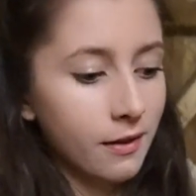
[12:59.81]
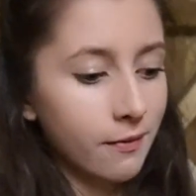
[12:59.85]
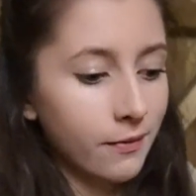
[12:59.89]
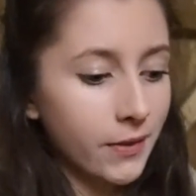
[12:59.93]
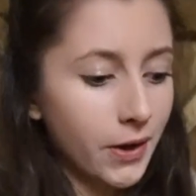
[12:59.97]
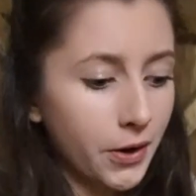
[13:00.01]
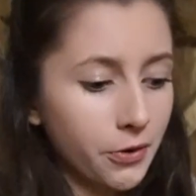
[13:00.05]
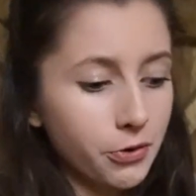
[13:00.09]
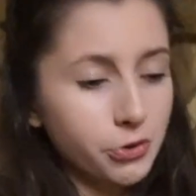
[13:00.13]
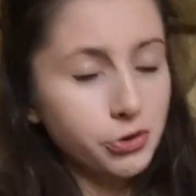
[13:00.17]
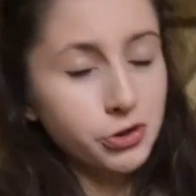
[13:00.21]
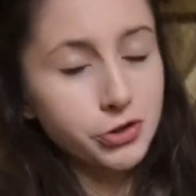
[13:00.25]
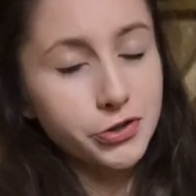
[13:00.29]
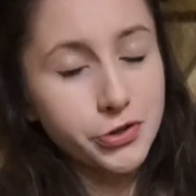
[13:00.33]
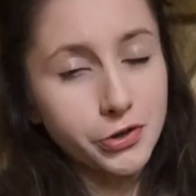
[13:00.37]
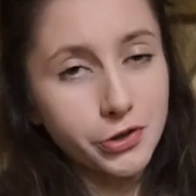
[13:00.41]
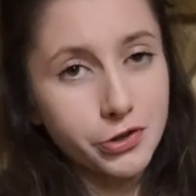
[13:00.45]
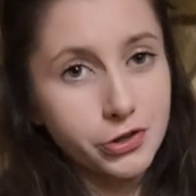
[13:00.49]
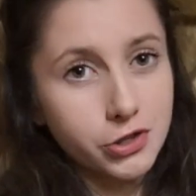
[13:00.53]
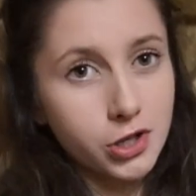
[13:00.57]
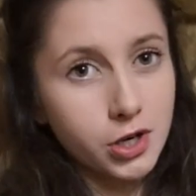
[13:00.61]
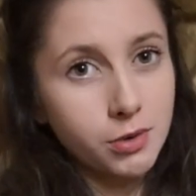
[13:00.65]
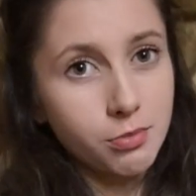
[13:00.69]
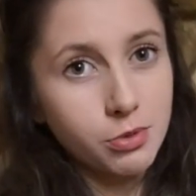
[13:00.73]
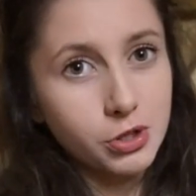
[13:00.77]
that would just look
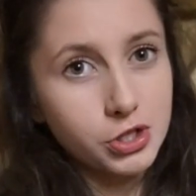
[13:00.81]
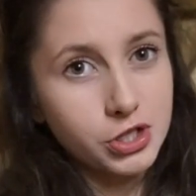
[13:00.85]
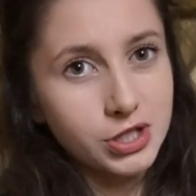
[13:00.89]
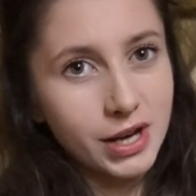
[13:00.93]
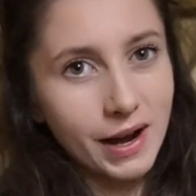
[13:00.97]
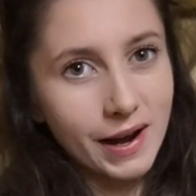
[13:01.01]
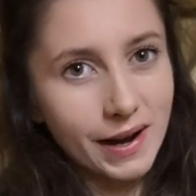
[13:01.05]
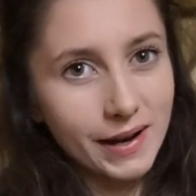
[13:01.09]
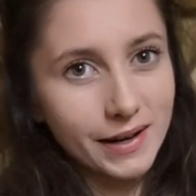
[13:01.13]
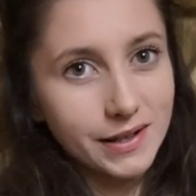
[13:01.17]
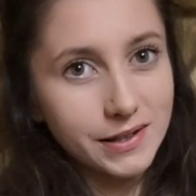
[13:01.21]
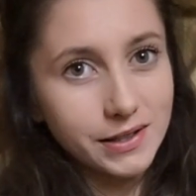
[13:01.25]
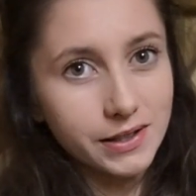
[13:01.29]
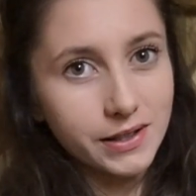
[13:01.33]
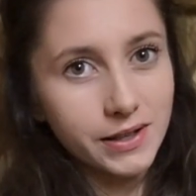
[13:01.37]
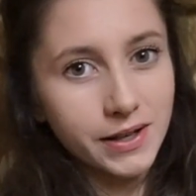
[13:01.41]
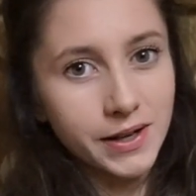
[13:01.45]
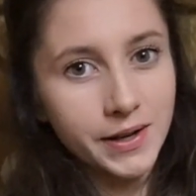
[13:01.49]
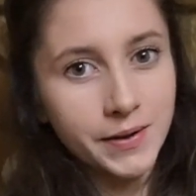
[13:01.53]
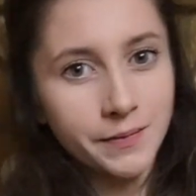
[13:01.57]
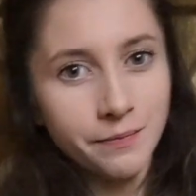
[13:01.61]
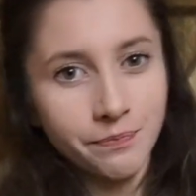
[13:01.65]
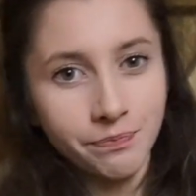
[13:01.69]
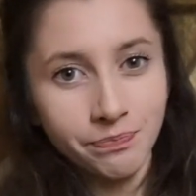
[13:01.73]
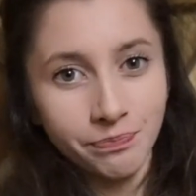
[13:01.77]
so much
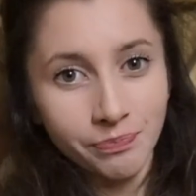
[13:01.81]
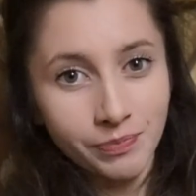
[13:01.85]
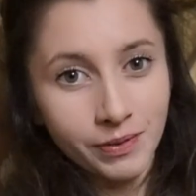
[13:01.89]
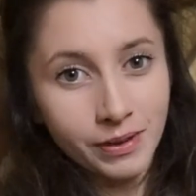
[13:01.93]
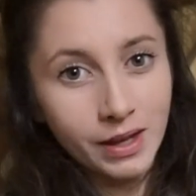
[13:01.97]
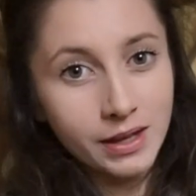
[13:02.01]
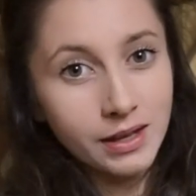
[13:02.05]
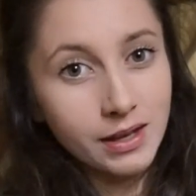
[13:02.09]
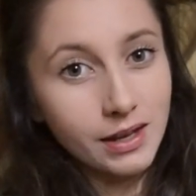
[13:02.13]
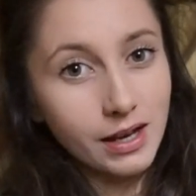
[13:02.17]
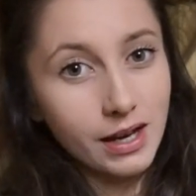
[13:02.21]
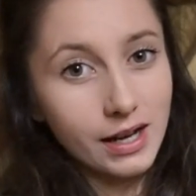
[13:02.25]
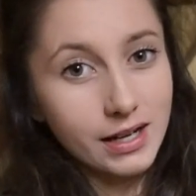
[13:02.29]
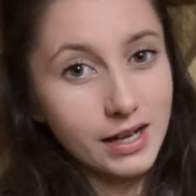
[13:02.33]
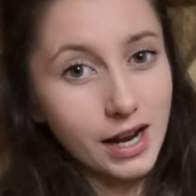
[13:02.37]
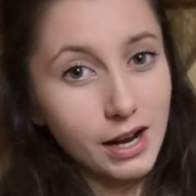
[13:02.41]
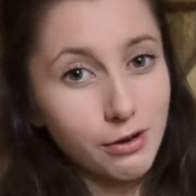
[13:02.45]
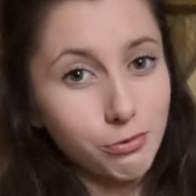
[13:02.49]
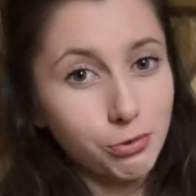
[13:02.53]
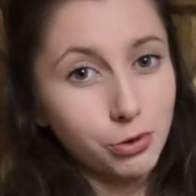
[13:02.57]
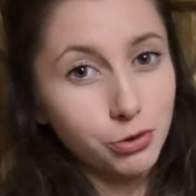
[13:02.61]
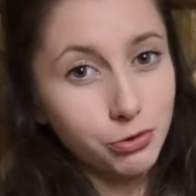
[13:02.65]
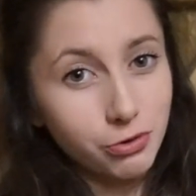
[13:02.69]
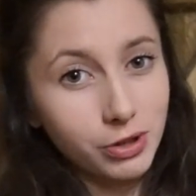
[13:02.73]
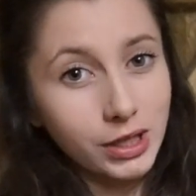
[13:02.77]
tidier and I
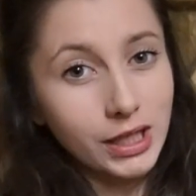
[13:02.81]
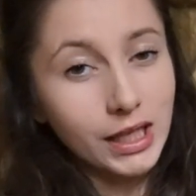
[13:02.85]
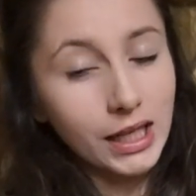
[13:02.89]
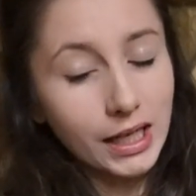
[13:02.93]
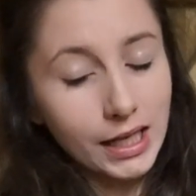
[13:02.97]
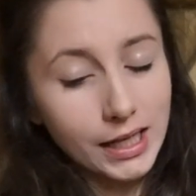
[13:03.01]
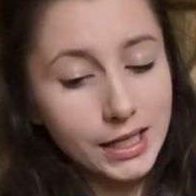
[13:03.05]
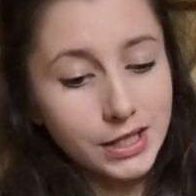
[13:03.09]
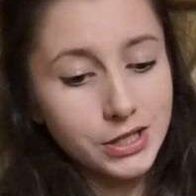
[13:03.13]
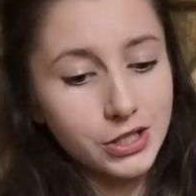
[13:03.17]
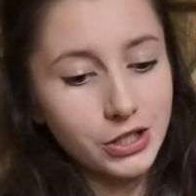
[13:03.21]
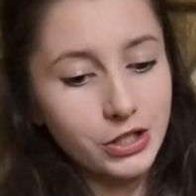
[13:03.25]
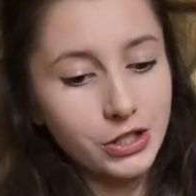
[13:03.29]
would really like